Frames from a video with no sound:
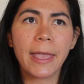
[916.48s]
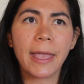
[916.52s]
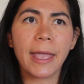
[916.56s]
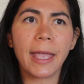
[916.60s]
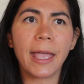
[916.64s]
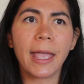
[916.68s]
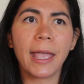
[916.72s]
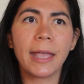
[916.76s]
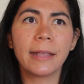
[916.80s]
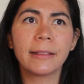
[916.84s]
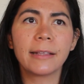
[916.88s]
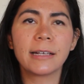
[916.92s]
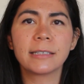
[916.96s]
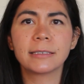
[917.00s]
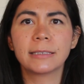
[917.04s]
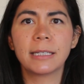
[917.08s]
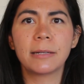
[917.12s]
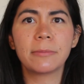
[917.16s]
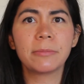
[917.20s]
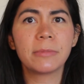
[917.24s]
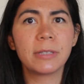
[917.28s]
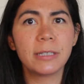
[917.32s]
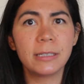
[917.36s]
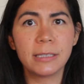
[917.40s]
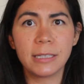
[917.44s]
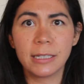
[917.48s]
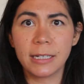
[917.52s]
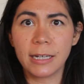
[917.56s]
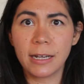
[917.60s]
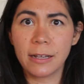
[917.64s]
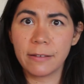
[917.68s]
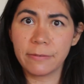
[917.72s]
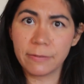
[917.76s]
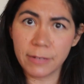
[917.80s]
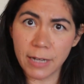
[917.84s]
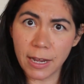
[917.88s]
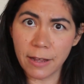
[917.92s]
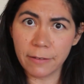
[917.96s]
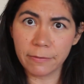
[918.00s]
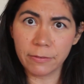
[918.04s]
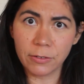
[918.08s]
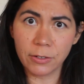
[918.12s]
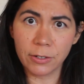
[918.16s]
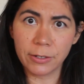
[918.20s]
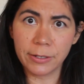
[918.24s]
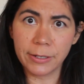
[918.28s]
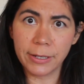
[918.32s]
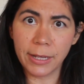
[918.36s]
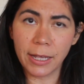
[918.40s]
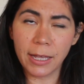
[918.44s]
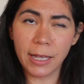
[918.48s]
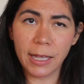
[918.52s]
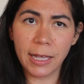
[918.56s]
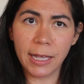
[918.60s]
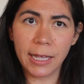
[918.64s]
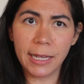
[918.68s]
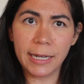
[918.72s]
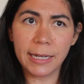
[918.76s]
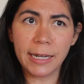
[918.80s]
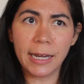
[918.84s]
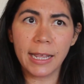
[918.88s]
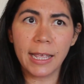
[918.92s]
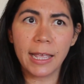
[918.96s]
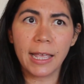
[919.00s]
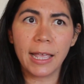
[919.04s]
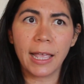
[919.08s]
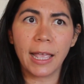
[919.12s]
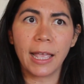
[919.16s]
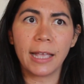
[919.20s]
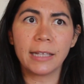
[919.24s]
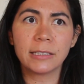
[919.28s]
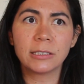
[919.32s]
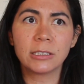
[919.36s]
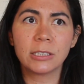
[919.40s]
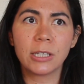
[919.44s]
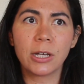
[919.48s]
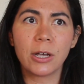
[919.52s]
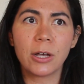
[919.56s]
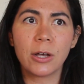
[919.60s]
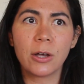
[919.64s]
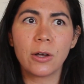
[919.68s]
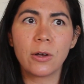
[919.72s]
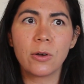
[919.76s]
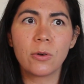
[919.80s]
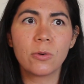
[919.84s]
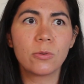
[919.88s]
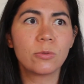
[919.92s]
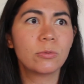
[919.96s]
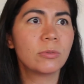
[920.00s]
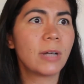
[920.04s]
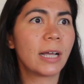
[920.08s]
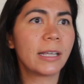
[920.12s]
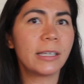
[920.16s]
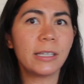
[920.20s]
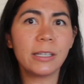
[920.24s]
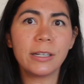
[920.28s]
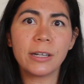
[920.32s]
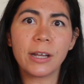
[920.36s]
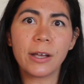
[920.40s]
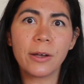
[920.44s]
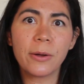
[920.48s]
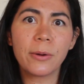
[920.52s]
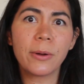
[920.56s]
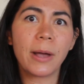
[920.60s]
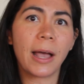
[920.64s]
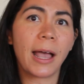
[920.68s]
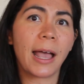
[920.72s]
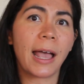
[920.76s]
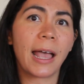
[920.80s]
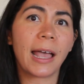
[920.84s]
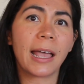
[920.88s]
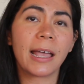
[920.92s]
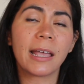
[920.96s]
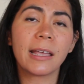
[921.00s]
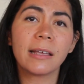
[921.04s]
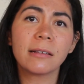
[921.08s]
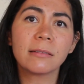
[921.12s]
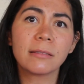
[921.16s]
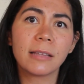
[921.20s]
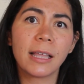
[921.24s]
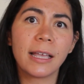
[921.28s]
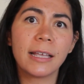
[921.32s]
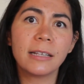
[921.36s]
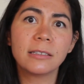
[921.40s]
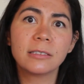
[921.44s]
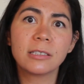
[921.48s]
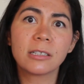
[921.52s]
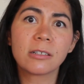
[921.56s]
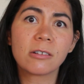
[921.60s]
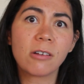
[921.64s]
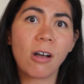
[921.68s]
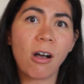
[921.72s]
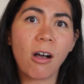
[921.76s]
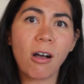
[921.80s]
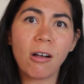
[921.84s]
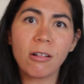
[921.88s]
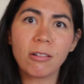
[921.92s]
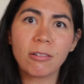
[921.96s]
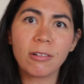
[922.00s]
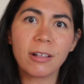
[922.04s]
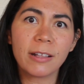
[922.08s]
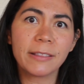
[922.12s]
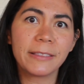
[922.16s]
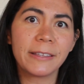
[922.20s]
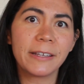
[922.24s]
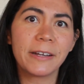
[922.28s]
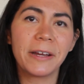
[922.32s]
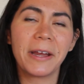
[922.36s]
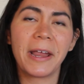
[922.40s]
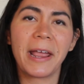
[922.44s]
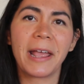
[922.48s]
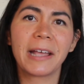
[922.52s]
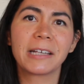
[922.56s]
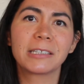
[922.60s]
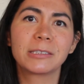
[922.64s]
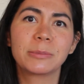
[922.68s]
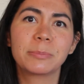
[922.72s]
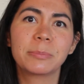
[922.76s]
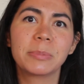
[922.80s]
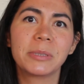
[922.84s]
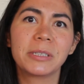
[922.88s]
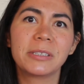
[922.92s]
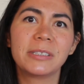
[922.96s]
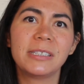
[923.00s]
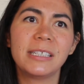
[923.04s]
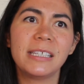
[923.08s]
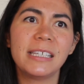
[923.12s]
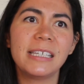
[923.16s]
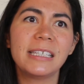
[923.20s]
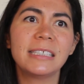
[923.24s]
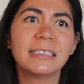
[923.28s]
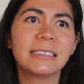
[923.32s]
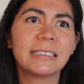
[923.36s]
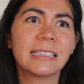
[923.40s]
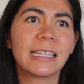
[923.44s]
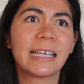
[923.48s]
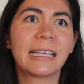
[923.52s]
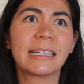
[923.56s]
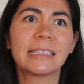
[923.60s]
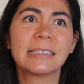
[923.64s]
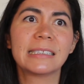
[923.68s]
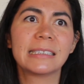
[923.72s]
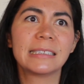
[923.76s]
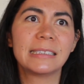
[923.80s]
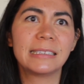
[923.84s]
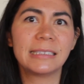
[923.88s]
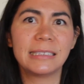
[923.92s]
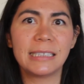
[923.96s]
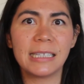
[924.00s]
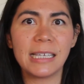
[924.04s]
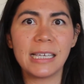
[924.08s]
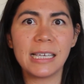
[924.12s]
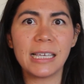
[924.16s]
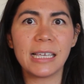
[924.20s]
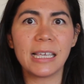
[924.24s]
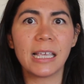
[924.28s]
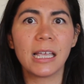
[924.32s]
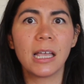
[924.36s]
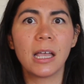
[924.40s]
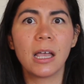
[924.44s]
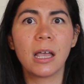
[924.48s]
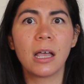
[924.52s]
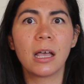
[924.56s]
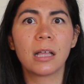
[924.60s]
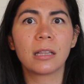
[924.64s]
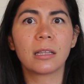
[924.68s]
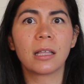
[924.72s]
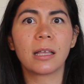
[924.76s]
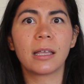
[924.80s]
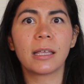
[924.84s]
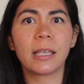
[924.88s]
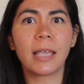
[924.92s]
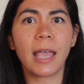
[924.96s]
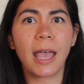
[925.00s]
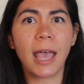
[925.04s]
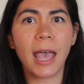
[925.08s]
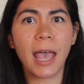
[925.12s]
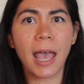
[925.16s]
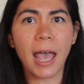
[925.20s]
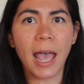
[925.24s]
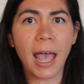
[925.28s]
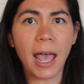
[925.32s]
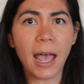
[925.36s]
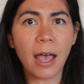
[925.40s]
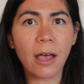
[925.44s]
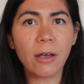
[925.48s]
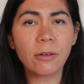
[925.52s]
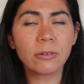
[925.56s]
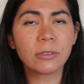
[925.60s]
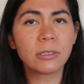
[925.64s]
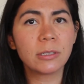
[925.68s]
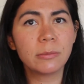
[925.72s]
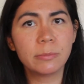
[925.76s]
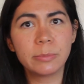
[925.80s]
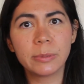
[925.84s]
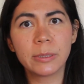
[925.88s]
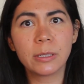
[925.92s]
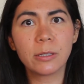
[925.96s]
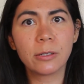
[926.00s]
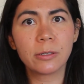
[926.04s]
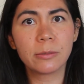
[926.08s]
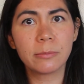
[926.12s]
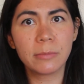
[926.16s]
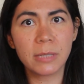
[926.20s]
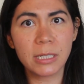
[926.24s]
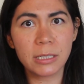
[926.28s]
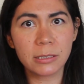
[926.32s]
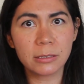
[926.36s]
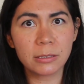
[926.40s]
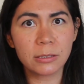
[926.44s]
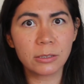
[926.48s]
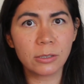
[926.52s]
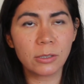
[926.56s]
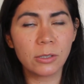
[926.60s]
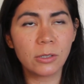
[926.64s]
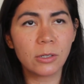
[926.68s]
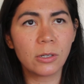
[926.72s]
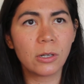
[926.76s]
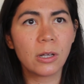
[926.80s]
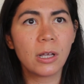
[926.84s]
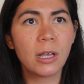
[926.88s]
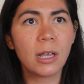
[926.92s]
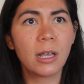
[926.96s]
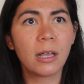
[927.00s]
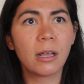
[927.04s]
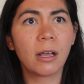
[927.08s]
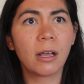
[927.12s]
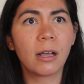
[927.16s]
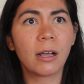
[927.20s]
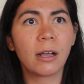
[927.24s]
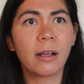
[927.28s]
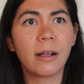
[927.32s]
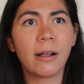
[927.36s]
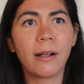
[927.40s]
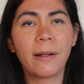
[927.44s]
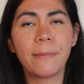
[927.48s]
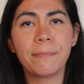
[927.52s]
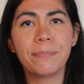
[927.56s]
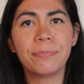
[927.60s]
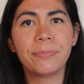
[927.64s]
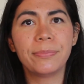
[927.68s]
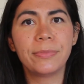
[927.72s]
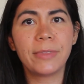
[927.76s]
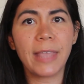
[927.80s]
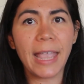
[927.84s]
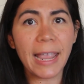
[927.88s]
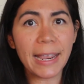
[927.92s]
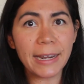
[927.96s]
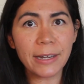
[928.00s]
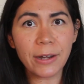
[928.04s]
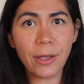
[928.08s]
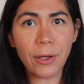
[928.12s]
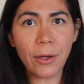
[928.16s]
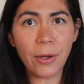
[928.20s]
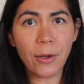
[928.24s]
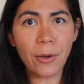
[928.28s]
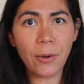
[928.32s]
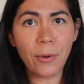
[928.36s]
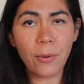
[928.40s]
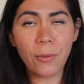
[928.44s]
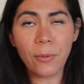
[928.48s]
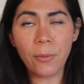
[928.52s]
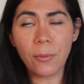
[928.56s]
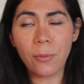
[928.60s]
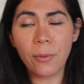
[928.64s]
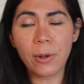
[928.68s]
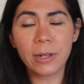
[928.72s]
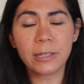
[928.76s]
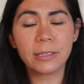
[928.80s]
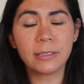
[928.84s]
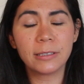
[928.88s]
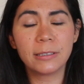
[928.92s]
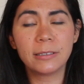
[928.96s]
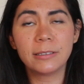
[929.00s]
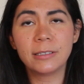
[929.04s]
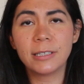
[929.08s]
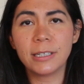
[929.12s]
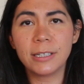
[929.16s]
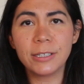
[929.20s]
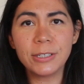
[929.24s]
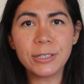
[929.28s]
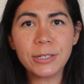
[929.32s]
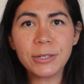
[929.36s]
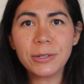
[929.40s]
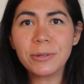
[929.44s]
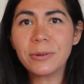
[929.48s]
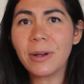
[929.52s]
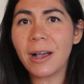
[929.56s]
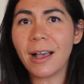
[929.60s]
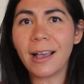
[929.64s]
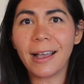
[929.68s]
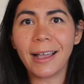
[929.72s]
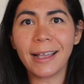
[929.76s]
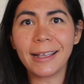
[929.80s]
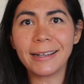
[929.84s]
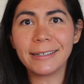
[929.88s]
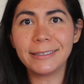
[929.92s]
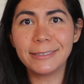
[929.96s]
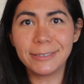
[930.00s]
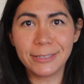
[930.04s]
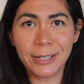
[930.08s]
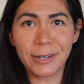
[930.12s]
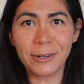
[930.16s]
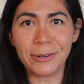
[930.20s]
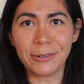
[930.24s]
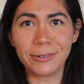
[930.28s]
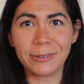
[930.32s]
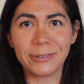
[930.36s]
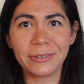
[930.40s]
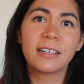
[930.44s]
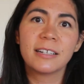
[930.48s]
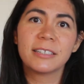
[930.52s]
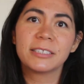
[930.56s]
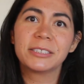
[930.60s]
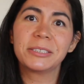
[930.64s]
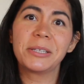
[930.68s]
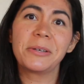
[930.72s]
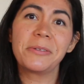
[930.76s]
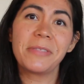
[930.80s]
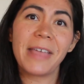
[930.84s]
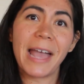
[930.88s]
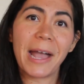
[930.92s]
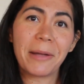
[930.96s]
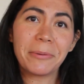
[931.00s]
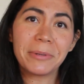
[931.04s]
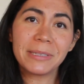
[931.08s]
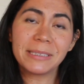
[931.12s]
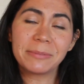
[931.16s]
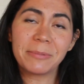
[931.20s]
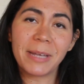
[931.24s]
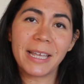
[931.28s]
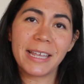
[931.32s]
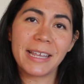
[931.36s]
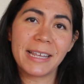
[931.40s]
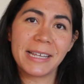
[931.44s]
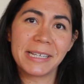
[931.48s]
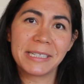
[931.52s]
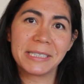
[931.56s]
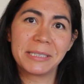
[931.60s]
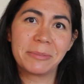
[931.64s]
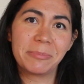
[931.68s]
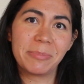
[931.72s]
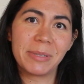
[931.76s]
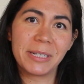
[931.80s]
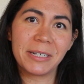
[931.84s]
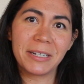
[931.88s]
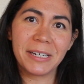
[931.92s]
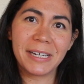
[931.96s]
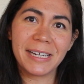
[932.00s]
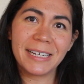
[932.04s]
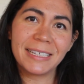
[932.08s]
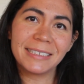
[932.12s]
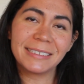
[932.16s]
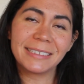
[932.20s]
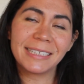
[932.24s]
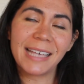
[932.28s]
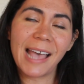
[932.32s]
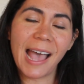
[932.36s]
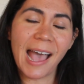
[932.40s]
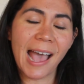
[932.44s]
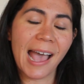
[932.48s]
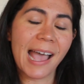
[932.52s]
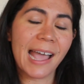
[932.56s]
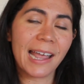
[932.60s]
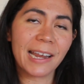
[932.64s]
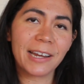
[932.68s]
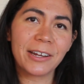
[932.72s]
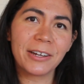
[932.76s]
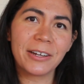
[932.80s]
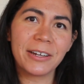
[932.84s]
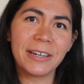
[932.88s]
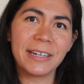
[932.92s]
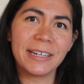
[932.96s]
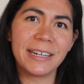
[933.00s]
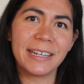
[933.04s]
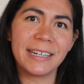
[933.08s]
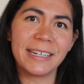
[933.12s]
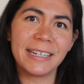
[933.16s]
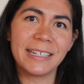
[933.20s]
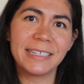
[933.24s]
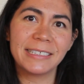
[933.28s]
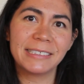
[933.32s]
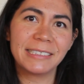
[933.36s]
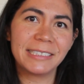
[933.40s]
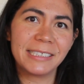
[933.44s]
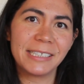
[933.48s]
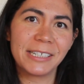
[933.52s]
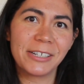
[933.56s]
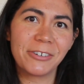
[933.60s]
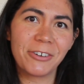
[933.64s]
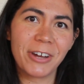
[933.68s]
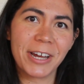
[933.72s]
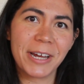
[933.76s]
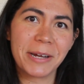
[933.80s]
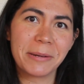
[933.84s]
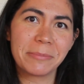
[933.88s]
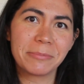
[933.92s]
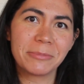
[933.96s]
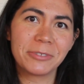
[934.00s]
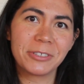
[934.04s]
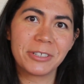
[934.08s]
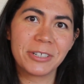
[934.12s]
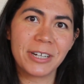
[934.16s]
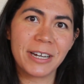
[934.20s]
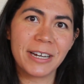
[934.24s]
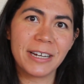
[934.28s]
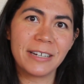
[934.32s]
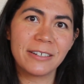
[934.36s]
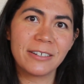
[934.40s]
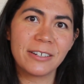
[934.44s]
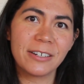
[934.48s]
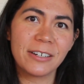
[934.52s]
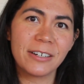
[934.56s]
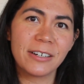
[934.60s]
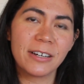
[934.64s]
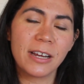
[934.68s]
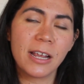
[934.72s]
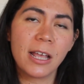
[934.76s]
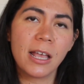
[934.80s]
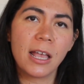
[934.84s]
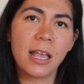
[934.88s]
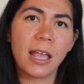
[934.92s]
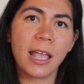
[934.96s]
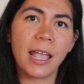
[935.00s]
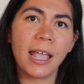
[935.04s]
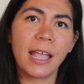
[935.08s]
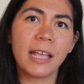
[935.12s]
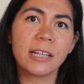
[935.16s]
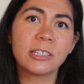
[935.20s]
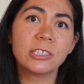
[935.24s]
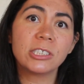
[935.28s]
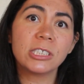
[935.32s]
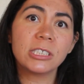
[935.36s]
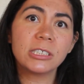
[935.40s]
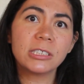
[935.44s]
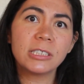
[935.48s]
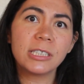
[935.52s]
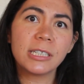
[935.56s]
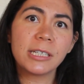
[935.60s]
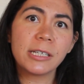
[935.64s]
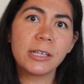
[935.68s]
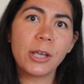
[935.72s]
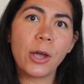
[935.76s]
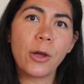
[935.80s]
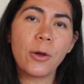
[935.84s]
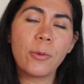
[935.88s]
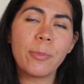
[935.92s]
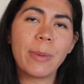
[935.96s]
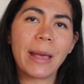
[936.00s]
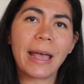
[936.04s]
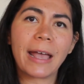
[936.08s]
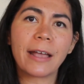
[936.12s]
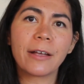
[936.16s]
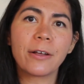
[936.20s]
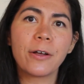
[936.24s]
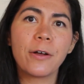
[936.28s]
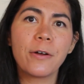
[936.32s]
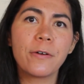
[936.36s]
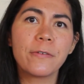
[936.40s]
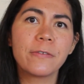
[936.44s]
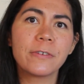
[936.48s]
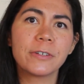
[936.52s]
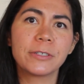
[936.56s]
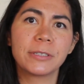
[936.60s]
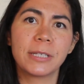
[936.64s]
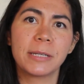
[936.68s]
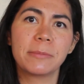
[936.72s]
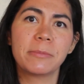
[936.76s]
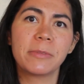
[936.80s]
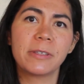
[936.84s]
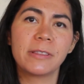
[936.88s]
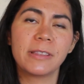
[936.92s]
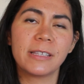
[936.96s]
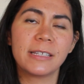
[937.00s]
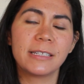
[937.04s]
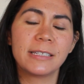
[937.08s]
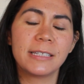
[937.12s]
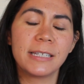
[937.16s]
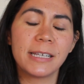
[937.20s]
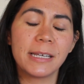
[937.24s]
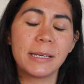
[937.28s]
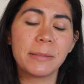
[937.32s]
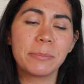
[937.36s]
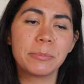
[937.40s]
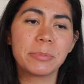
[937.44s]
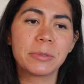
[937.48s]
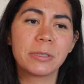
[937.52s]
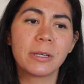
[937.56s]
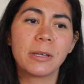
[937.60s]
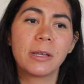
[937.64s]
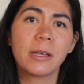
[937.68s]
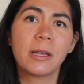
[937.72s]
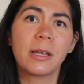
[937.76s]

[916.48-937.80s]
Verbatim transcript: and that's something that I've never done. And so, you know, I like to call on their expertise and see like how to build muscle. Um, they know what to do, I don't. So that was my experience hiring an Instagram trainer. And just to go back over some of the tips,